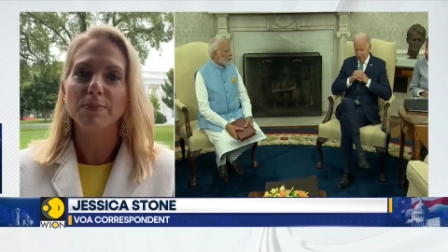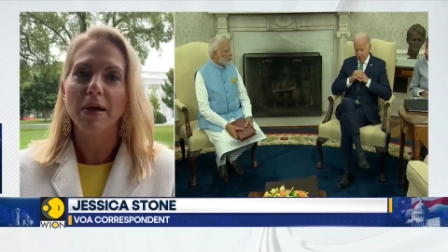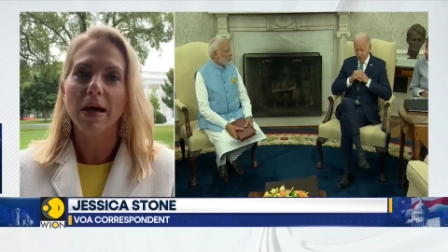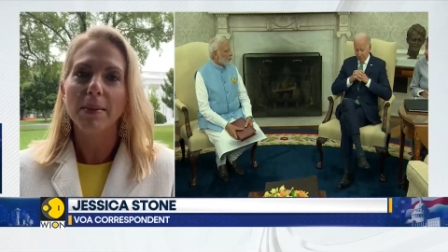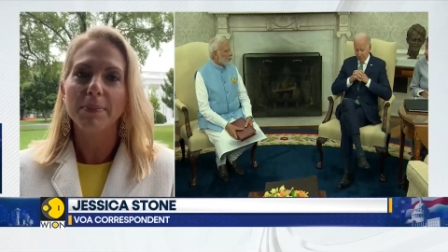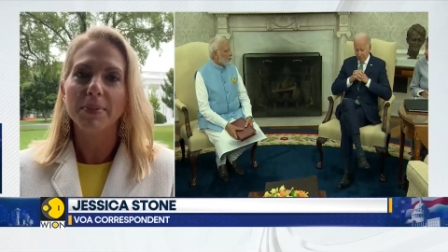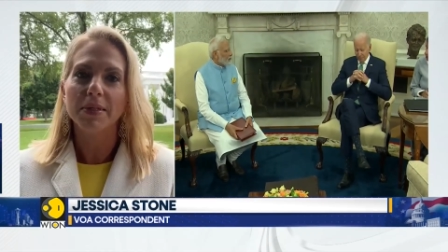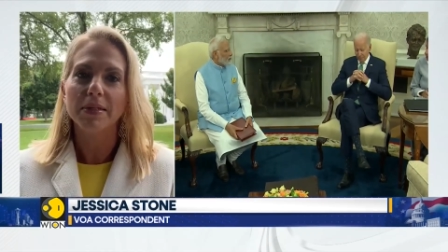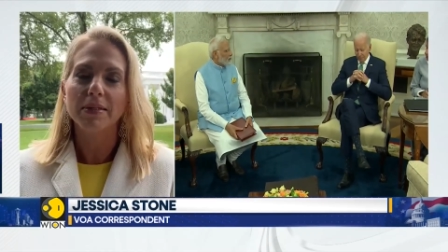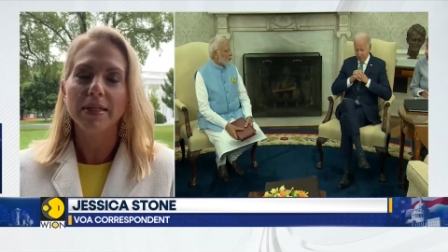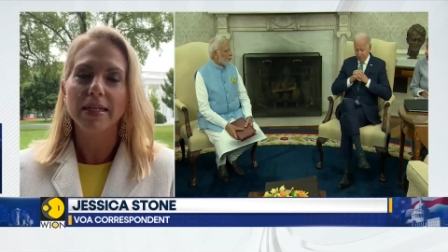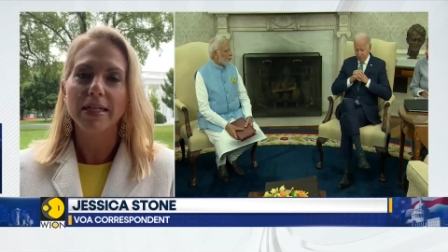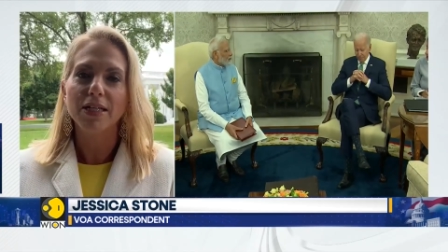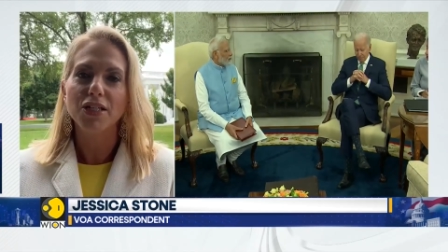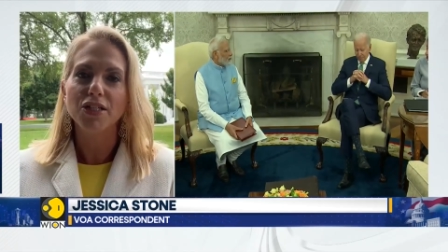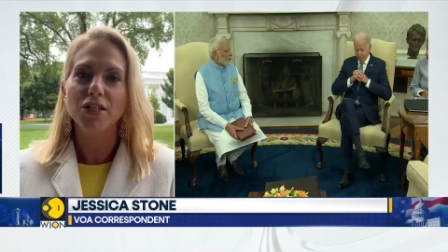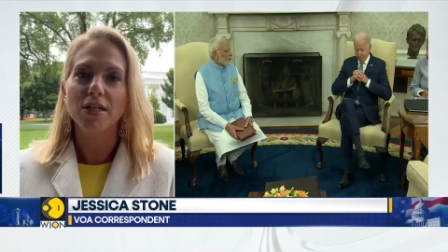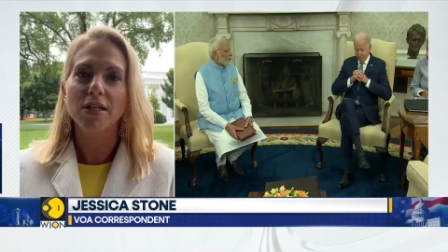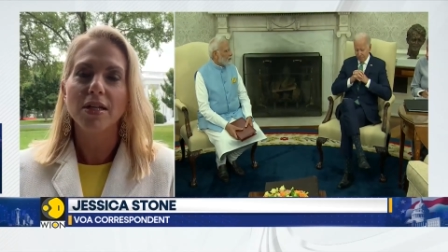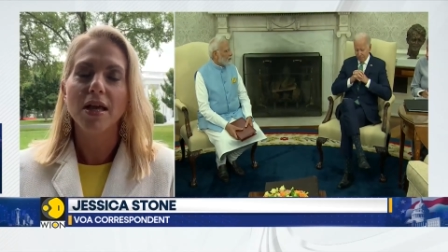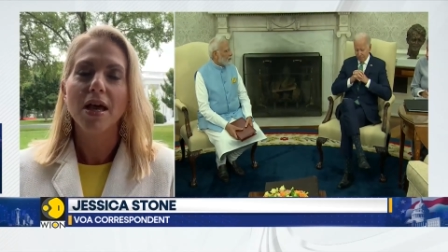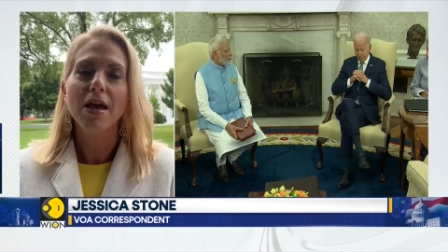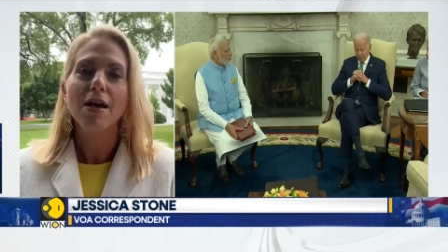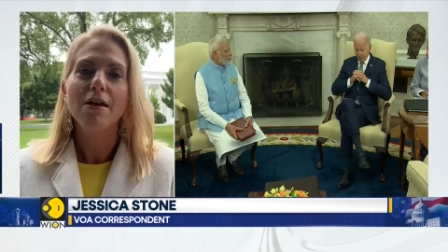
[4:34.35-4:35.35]

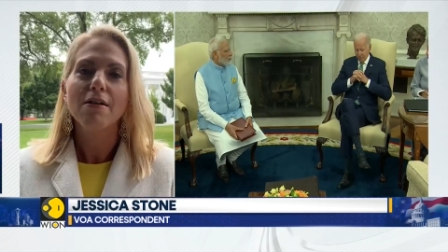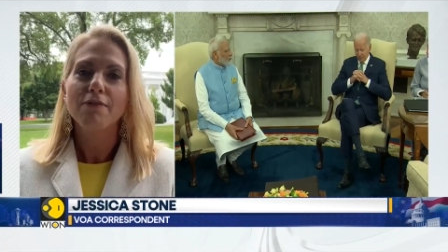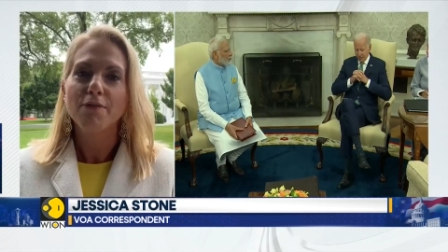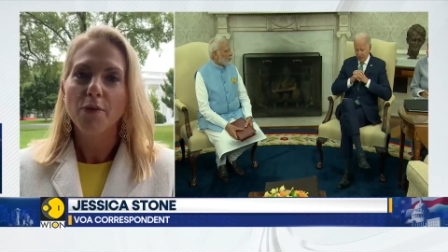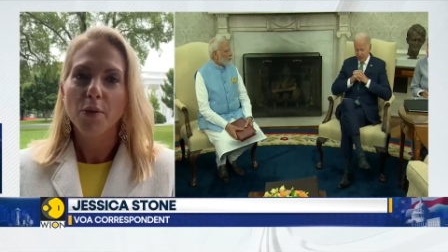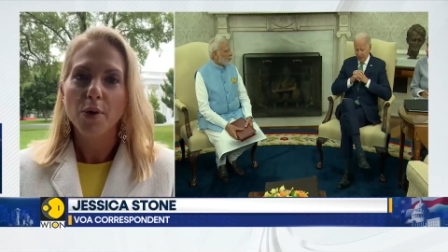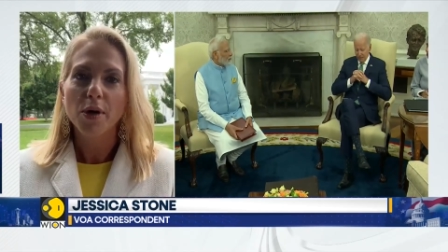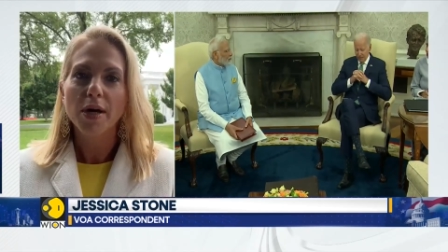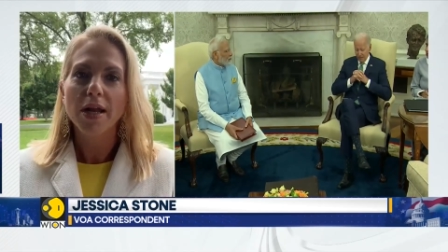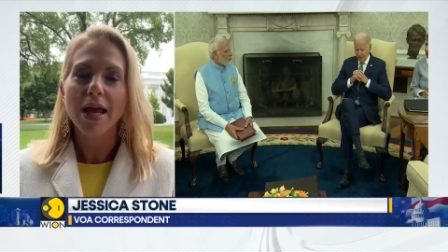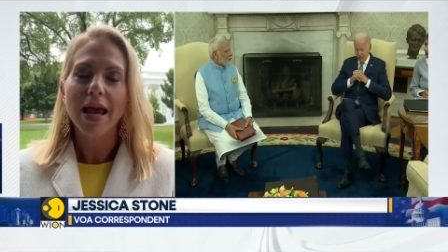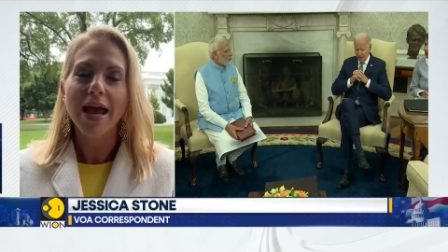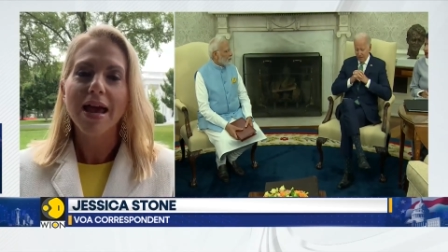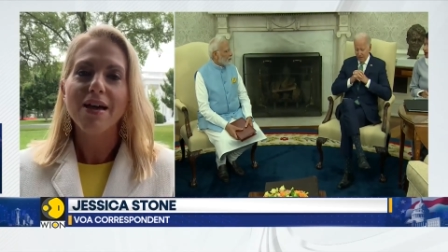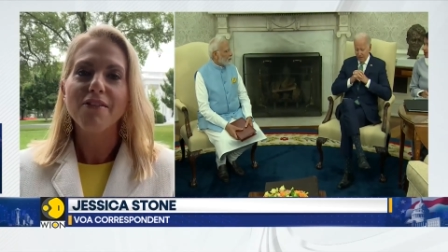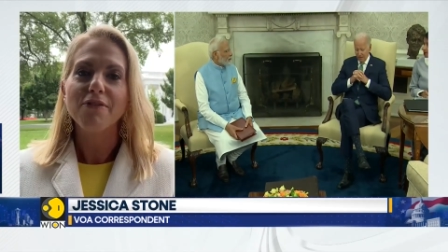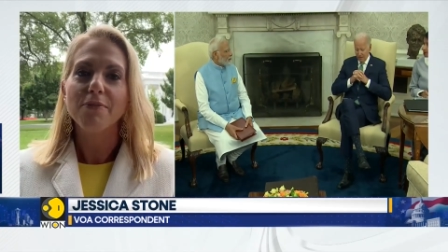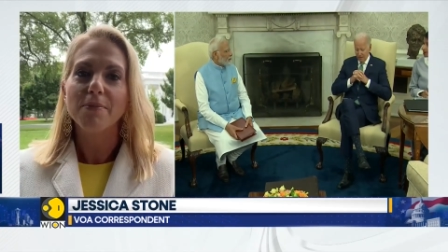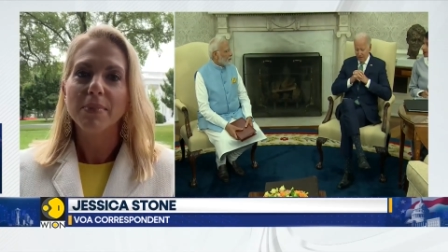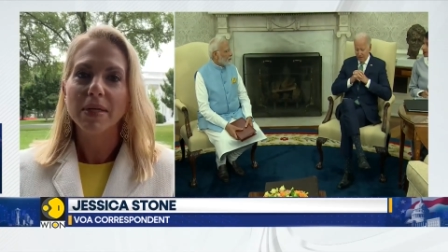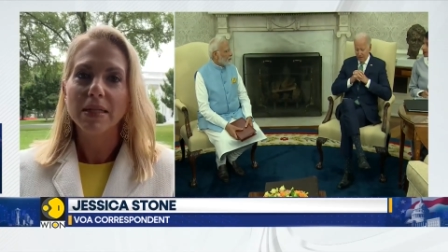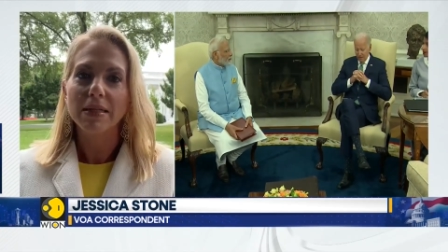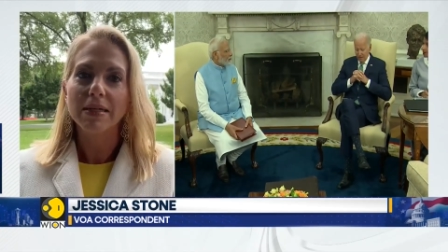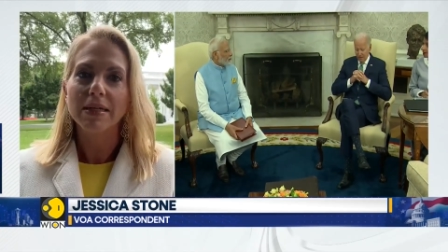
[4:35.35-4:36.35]
population,
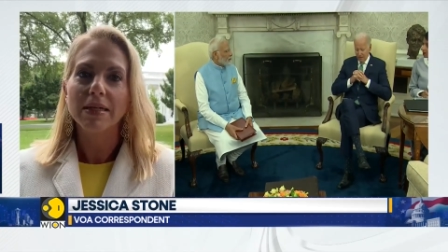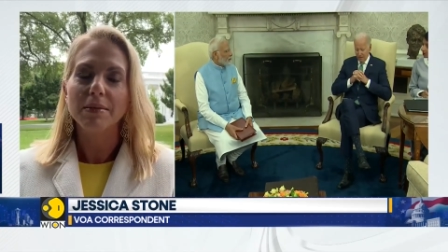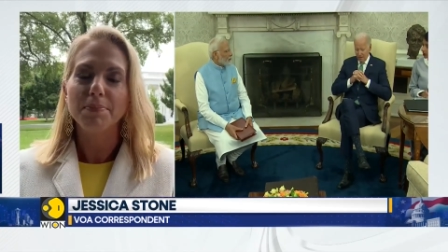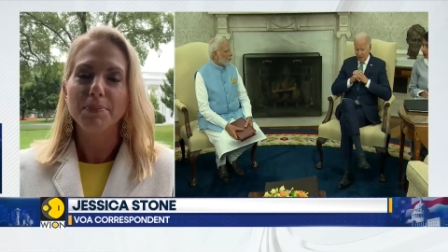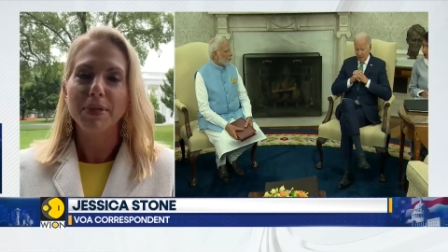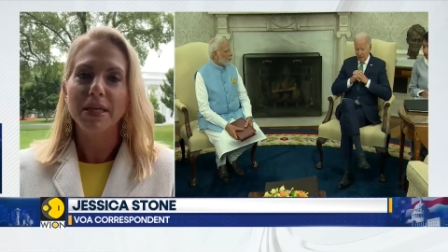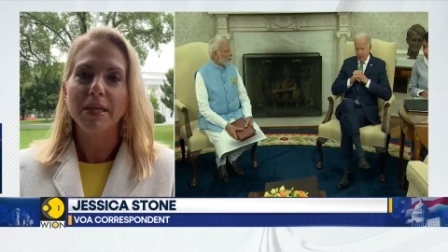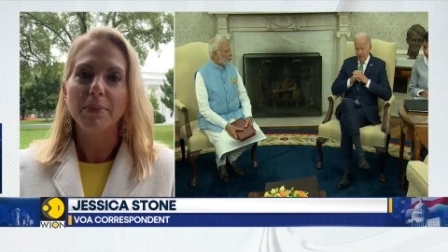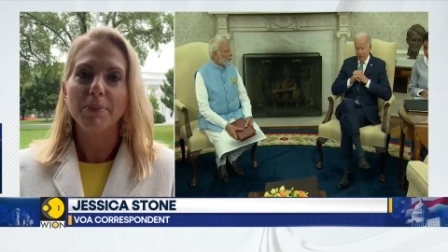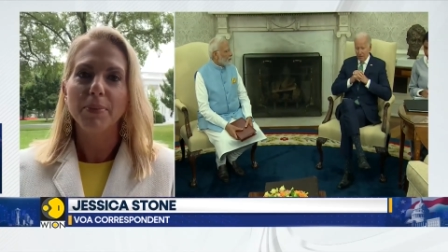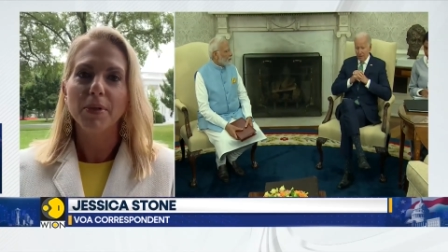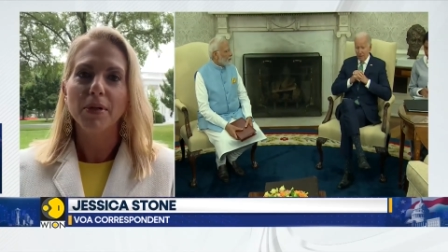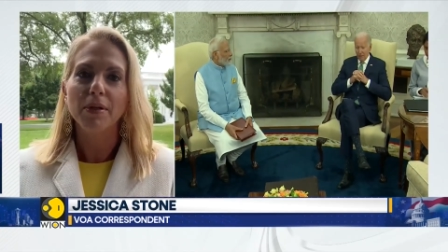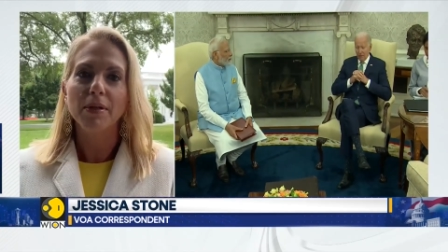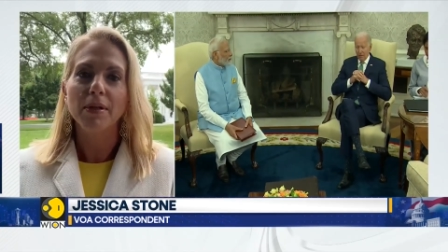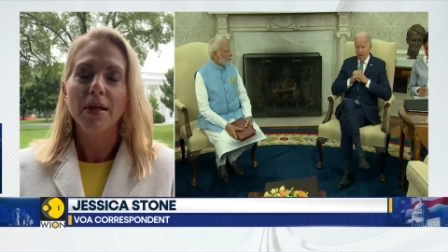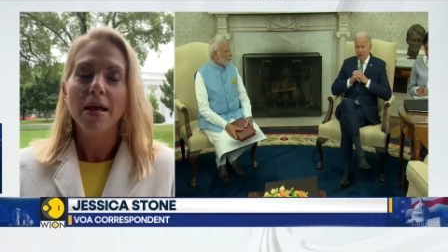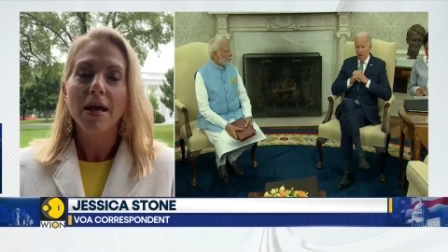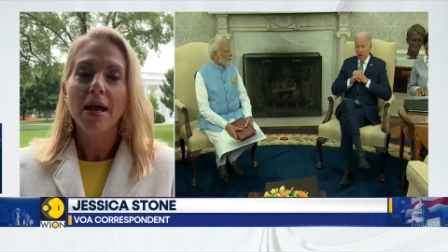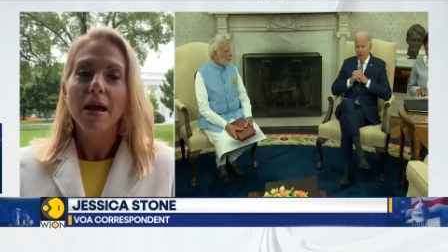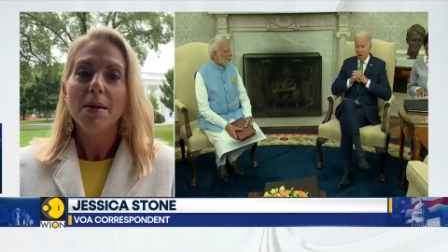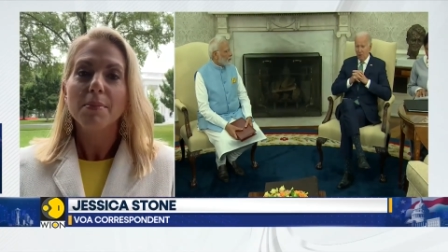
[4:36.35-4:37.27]
4.5 million people,